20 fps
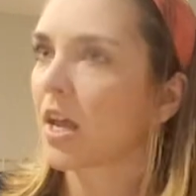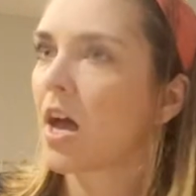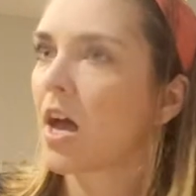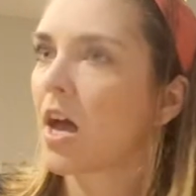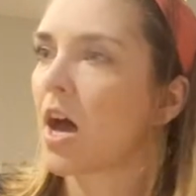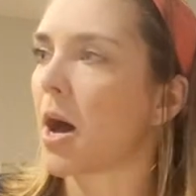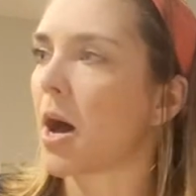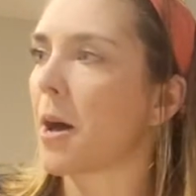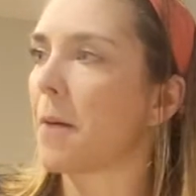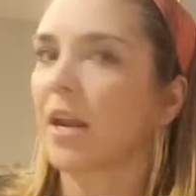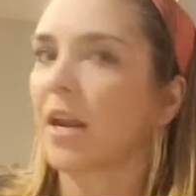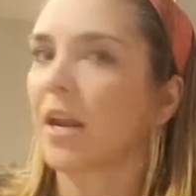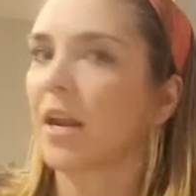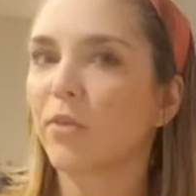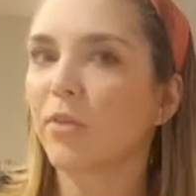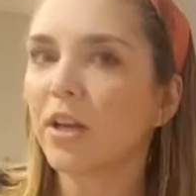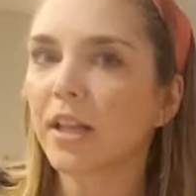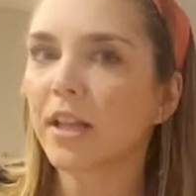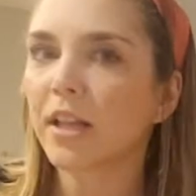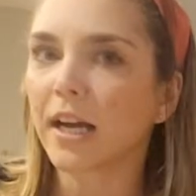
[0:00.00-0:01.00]
And I
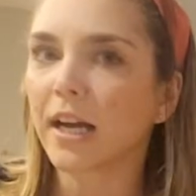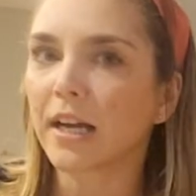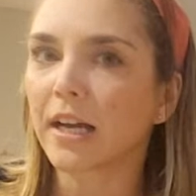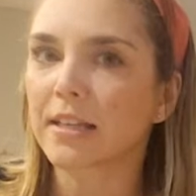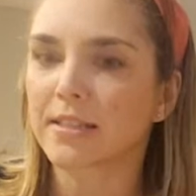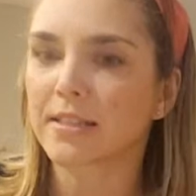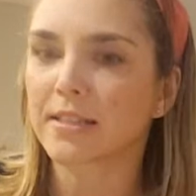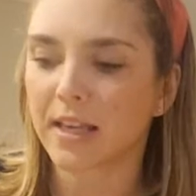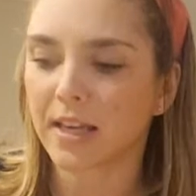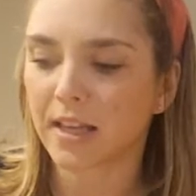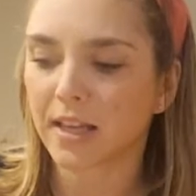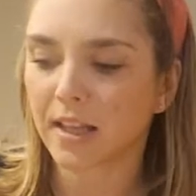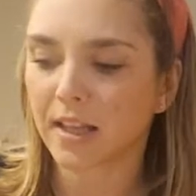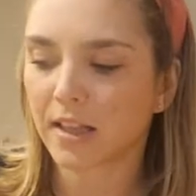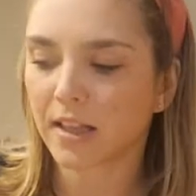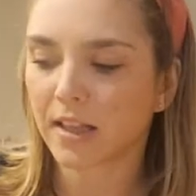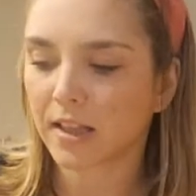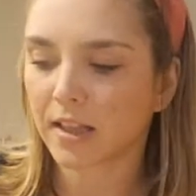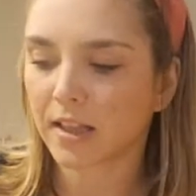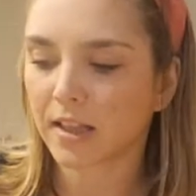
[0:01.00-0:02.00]
realized that,
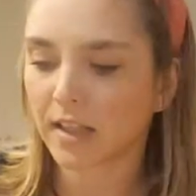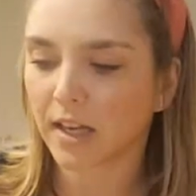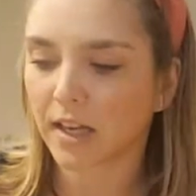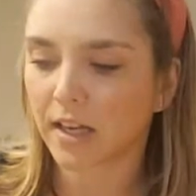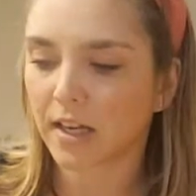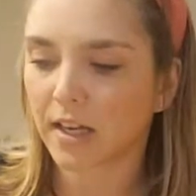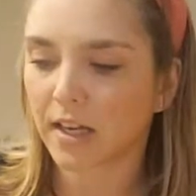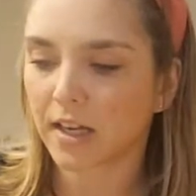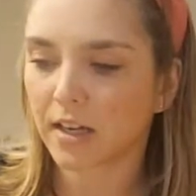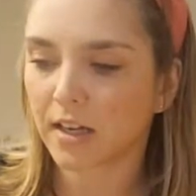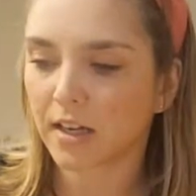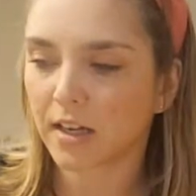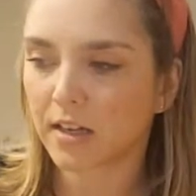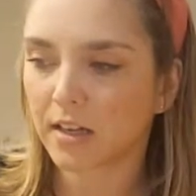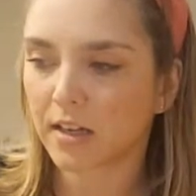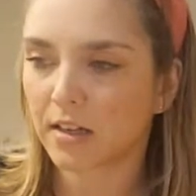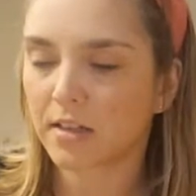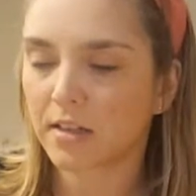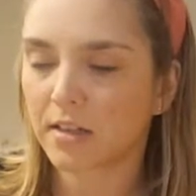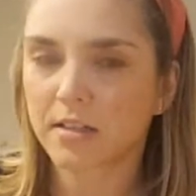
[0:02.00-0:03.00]
like,
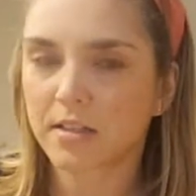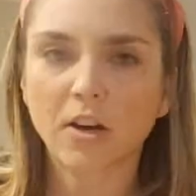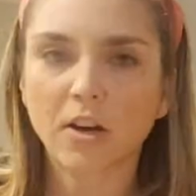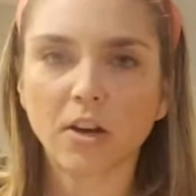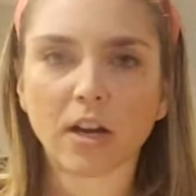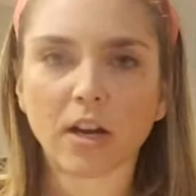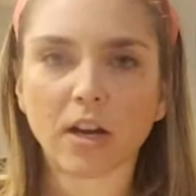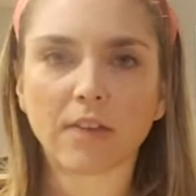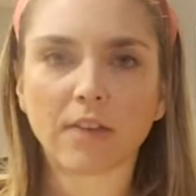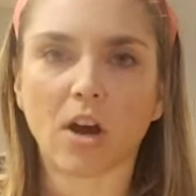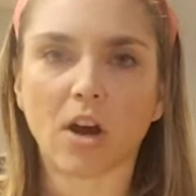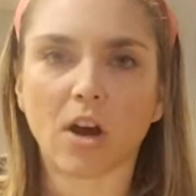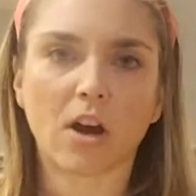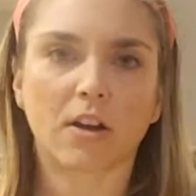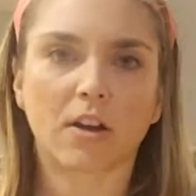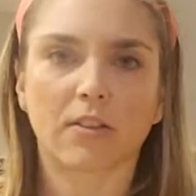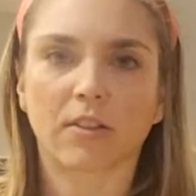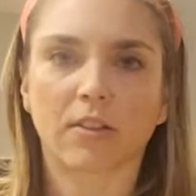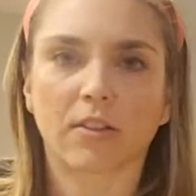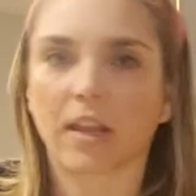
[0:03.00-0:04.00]
Tucker and I have gone
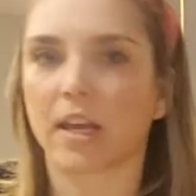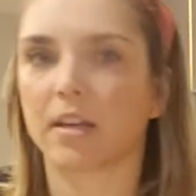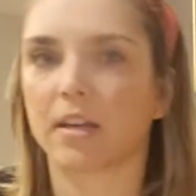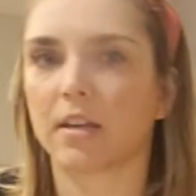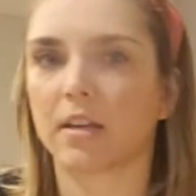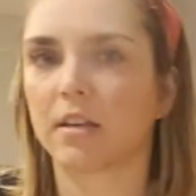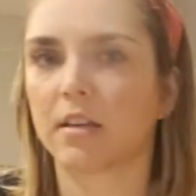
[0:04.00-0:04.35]
on, like,